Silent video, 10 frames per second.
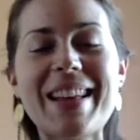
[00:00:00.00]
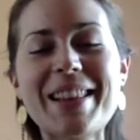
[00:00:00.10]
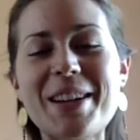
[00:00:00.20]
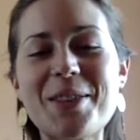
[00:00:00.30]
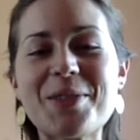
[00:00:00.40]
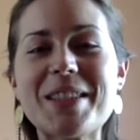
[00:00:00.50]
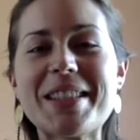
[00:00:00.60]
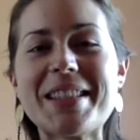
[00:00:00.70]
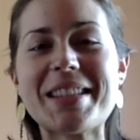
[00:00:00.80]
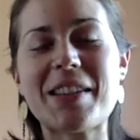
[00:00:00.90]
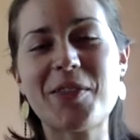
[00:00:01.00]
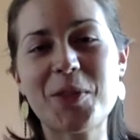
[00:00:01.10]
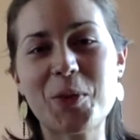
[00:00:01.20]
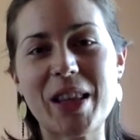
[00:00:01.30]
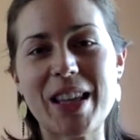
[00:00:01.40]
Hello, this is
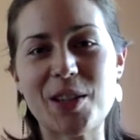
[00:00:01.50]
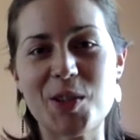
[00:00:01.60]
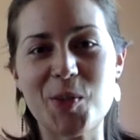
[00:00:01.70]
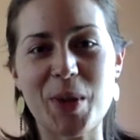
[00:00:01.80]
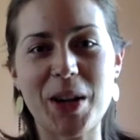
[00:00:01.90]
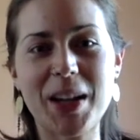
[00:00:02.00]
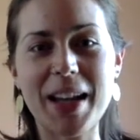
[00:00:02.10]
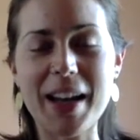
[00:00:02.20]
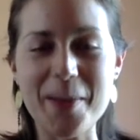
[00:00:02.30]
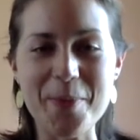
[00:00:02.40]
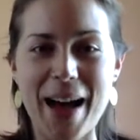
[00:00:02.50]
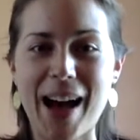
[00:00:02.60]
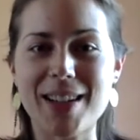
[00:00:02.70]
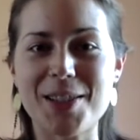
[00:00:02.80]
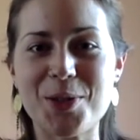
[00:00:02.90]
Devin with InnerSpark, and I'm
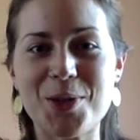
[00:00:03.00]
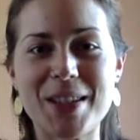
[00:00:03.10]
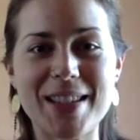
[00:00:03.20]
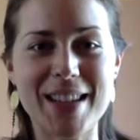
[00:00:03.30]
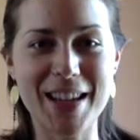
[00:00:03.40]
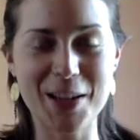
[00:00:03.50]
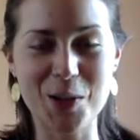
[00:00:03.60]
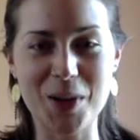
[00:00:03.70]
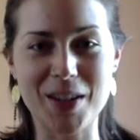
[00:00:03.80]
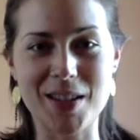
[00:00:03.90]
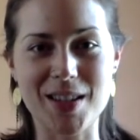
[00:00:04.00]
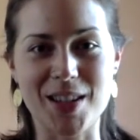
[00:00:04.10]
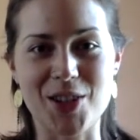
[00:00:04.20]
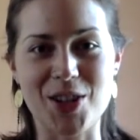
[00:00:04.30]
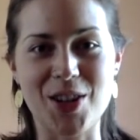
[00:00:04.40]
back to continue our
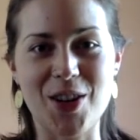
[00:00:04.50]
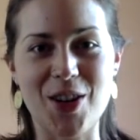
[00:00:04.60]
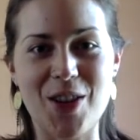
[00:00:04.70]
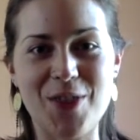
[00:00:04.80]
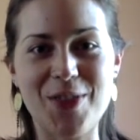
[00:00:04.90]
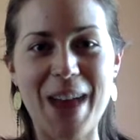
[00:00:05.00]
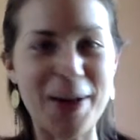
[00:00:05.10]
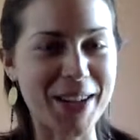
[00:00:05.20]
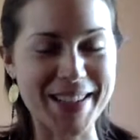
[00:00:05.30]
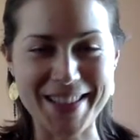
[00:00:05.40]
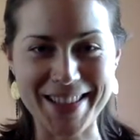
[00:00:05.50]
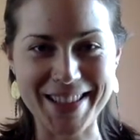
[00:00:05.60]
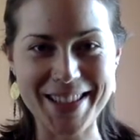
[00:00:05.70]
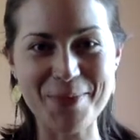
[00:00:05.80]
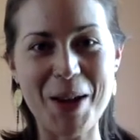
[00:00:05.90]
discussion on flower
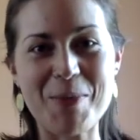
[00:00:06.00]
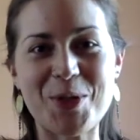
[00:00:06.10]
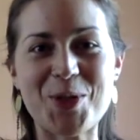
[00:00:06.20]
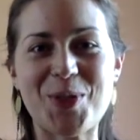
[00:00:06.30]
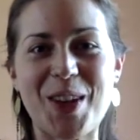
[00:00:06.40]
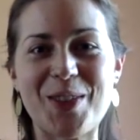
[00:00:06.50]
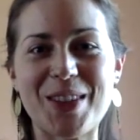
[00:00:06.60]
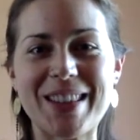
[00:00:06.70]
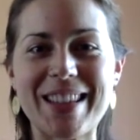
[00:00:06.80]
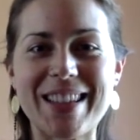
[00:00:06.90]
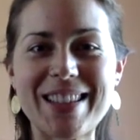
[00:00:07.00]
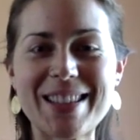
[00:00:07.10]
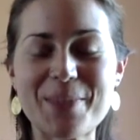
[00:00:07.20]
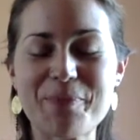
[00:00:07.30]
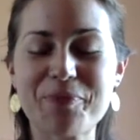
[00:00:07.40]
essences, my most favorite
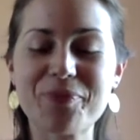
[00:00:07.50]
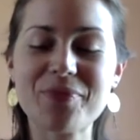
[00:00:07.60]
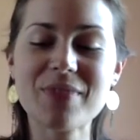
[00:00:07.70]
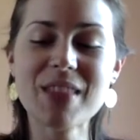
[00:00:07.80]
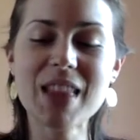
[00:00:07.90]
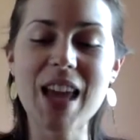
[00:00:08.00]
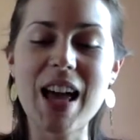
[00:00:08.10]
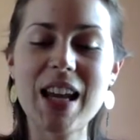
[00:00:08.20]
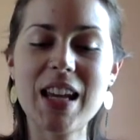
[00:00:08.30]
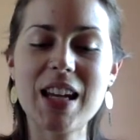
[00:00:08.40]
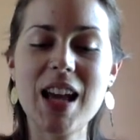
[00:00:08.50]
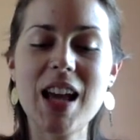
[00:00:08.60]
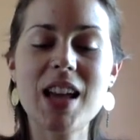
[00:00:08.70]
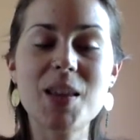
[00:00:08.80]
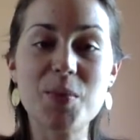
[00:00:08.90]
things. And in
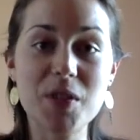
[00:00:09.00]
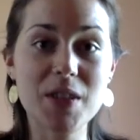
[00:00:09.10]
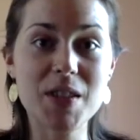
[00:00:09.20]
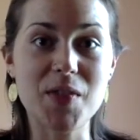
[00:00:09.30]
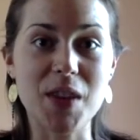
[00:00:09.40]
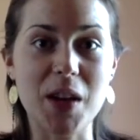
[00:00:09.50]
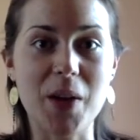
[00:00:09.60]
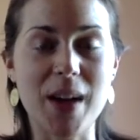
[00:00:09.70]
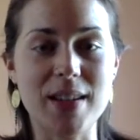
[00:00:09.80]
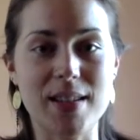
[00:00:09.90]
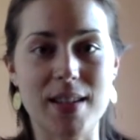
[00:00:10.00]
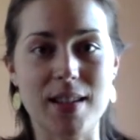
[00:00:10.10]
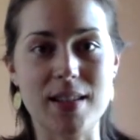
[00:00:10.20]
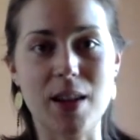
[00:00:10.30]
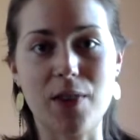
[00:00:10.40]
the previous video, I
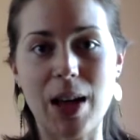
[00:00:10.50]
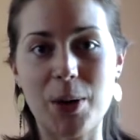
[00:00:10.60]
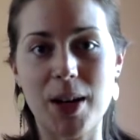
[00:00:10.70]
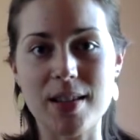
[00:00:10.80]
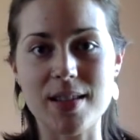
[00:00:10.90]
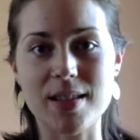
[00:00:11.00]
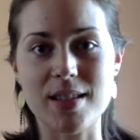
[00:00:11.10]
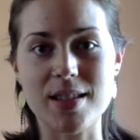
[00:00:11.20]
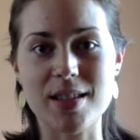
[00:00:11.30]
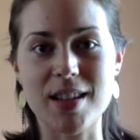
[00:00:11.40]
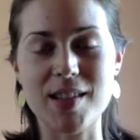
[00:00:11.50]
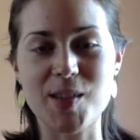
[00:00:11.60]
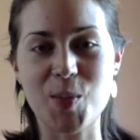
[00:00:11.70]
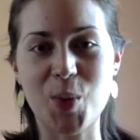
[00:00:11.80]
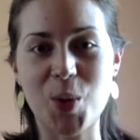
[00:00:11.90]
discussed how flower essences can
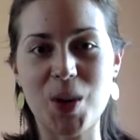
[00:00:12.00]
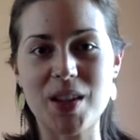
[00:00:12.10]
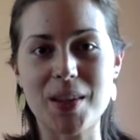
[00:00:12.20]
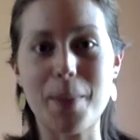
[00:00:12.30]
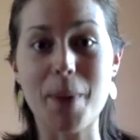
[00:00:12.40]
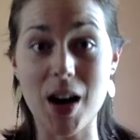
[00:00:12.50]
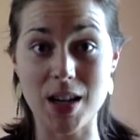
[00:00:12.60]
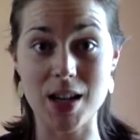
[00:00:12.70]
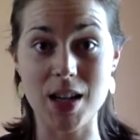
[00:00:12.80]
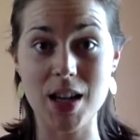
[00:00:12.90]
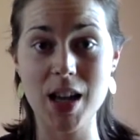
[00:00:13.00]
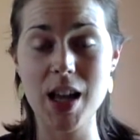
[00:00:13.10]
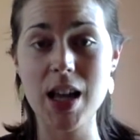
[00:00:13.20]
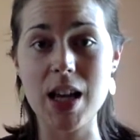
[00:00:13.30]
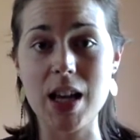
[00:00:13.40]
support the body
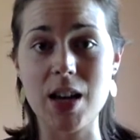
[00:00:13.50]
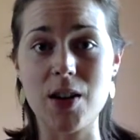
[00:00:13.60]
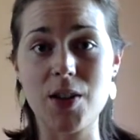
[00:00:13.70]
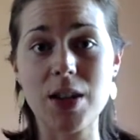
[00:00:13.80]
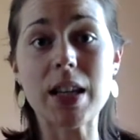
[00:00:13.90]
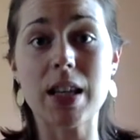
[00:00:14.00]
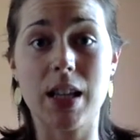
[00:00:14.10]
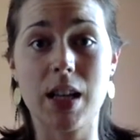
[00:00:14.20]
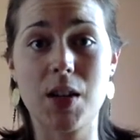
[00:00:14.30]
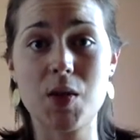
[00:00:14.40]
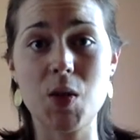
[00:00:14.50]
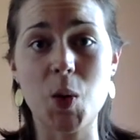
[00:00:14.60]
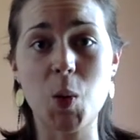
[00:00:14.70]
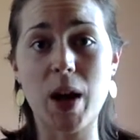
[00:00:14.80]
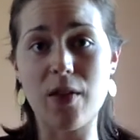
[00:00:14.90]
in healing.
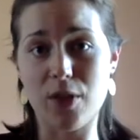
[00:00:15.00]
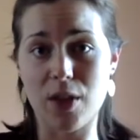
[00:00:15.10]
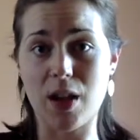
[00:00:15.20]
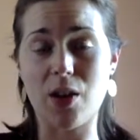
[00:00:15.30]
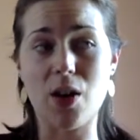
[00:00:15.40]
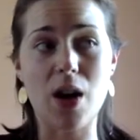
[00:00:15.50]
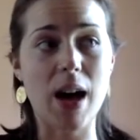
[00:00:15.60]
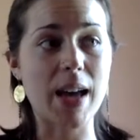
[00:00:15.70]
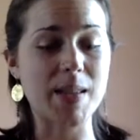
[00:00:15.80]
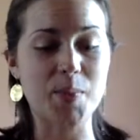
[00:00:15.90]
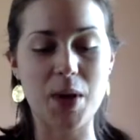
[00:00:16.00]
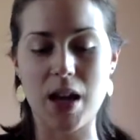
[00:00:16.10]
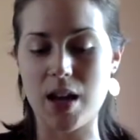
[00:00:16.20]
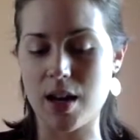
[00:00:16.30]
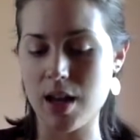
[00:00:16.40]
So, whenever there has
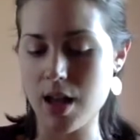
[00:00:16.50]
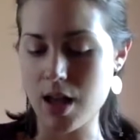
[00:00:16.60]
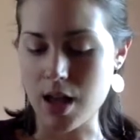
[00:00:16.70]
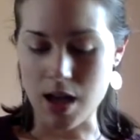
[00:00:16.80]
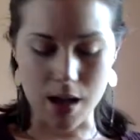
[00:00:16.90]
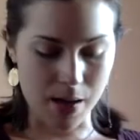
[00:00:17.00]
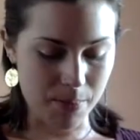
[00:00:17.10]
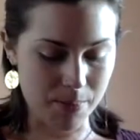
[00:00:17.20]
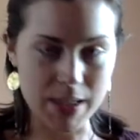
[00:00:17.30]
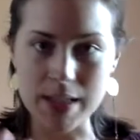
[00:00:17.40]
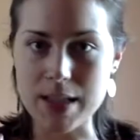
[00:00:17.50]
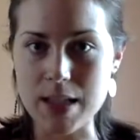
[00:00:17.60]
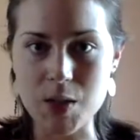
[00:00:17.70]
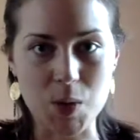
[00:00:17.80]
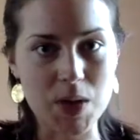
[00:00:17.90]
been
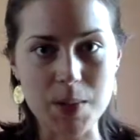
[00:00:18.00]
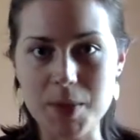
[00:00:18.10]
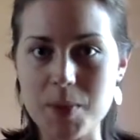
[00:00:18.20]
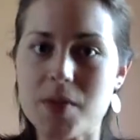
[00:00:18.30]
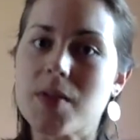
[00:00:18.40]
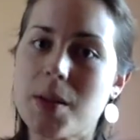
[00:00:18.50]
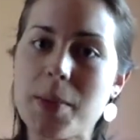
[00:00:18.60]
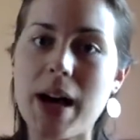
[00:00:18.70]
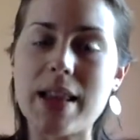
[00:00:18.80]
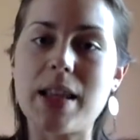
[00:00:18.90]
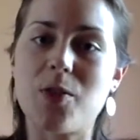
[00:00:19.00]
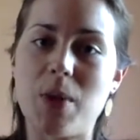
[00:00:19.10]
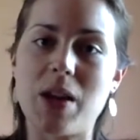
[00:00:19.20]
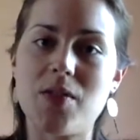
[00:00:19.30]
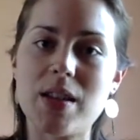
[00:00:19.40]
dis-ease or symptoms of some kind that have
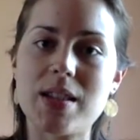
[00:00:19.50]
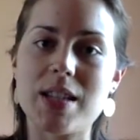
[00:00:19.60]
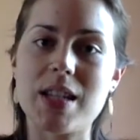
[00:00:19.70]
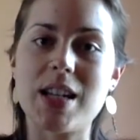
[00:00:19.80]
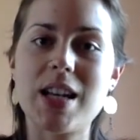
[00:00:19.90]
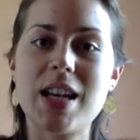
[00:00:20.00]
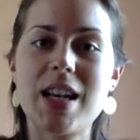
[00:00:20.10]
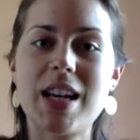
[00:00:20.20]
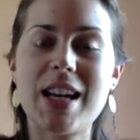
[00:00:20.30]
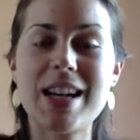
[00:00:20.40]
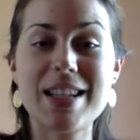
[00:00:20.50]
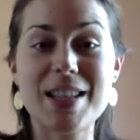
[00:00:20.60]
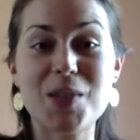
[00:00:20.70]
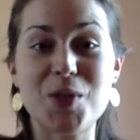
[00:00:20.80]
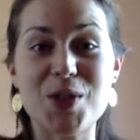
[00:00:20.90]
manifested, it is
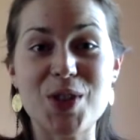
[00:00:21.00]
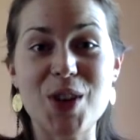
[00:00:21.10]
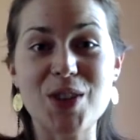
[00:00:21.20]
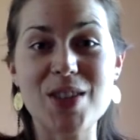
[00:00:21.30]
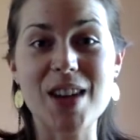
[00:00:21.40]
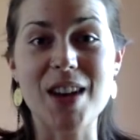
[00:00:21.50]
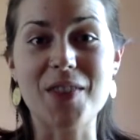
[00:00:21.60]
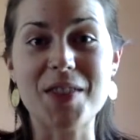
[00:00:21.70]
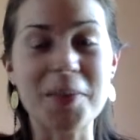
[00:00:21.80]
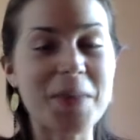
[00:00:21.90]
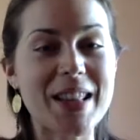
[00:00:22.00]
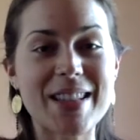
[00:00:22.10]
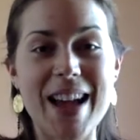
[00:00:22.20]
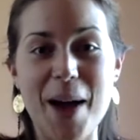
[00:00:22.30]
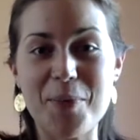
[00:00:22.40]
the result of something
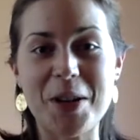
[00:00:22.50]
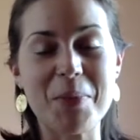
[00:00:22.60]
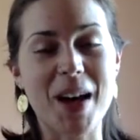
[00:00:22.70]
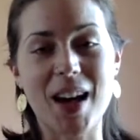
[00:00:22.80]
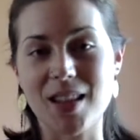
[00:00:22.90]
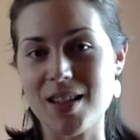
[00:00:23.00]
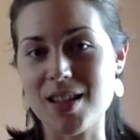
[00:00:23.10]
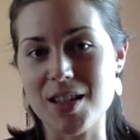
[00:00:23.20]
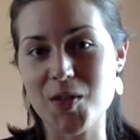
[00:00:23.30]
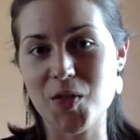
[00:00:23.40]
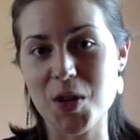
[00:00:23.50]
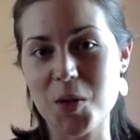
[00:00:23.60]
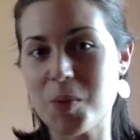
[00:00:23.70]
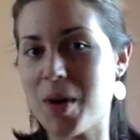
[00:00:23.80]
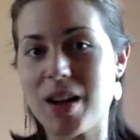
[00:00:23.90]
that's happening behind the scenes for you.
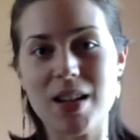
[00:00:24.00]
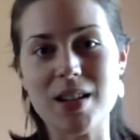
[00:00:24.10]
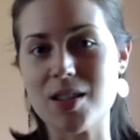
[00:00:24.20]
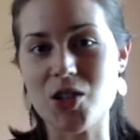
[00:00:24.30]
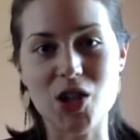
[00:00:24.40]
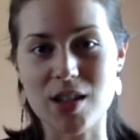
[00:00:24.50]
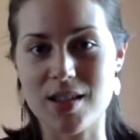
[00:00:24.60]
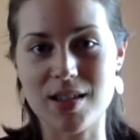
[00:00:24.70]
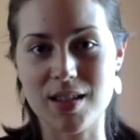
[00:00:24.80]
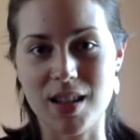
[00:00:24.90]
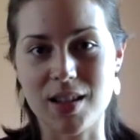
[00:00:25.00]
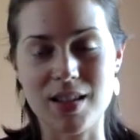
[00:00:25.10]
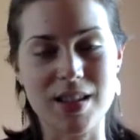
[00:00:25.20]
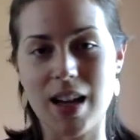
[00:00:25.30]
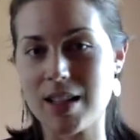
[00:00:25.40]
The body doesn't just
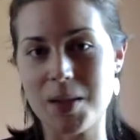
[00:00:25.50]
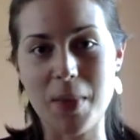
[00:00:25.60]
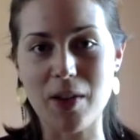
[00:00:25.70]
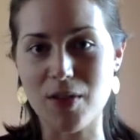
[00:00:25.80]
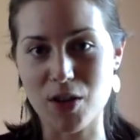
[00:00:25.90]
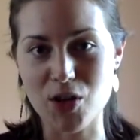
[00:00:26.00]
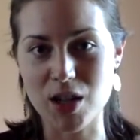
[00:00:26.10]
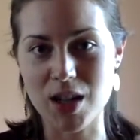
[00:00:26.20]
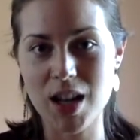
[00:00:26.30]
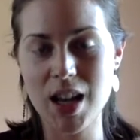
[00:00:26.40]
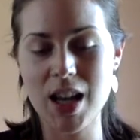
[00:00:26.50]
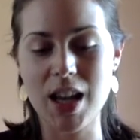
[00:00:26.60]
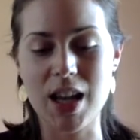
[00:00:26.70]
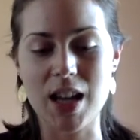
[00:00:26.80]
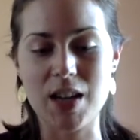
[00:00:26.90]
decide to malfunction.
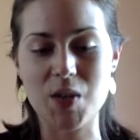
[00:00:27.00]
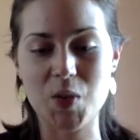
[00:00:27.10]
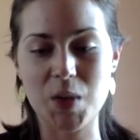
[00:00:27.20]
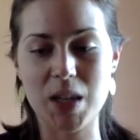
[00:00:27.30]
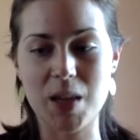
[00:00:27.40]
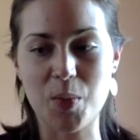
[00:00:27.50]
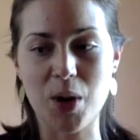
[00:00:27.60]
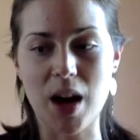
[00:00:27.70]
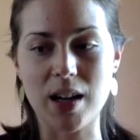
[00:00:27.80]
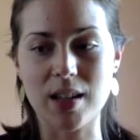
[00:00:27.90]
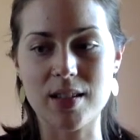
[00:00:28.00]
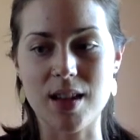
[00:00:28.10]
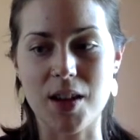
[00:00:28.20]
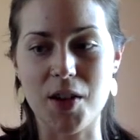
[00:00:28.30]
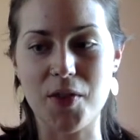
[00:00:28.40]
It is really the product
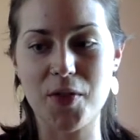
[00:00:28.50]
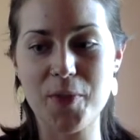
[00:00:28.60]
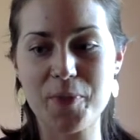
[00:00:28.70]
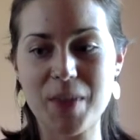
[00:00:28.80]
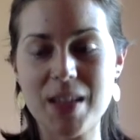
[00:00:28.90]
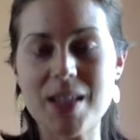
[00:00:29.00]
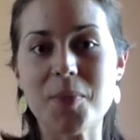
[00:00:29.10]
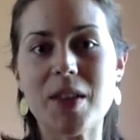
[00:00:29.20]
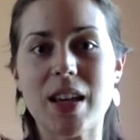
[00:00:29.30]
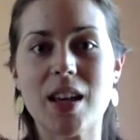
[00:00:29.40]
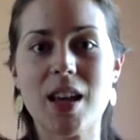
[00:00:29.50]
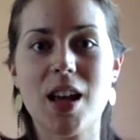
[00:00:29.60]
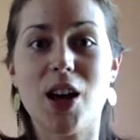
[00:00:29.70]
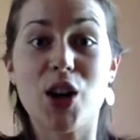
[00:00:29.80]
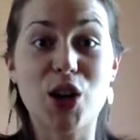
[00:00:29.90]
of something
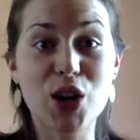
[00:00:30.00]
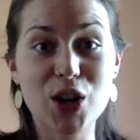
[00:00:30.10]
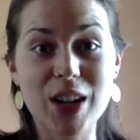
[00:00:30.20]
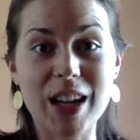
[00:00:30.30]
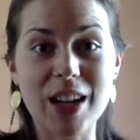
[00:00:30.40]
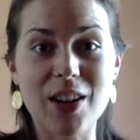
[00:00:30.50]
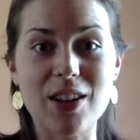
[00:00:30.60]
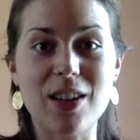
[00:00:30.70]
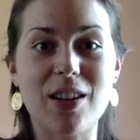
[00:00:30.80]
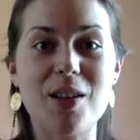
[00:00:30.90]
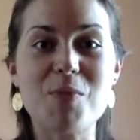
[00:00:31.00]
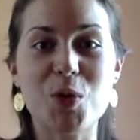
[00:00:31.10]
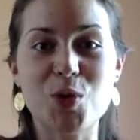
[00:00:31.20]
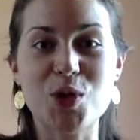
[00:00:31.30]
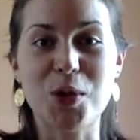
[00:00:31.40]
occurring on our
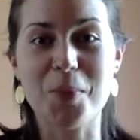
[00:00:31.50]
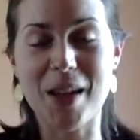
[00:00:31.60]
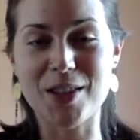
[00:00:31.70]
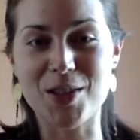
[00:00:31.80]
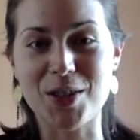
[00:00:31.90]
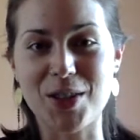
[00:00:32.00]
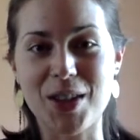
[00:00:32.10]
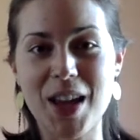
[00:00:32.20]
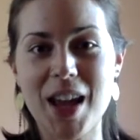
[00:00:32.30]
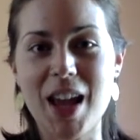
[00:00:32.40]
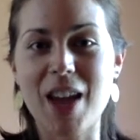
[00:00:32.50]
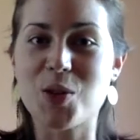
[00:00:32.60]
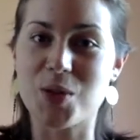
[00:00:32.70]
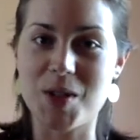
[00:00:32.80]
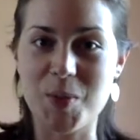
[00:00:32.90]
emotional, mental, and
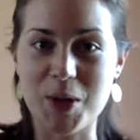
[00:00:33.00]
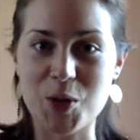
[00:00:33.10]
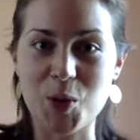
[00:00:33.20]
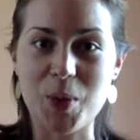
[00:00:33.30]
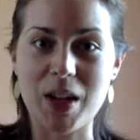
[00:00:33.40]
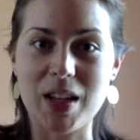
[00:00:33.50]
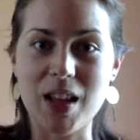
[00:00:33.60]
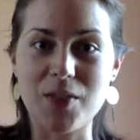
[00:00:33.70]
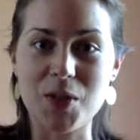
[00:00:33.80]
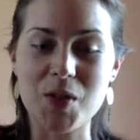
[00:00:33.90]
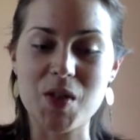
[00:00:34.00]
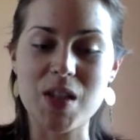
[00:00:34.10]
or spiritual body levels.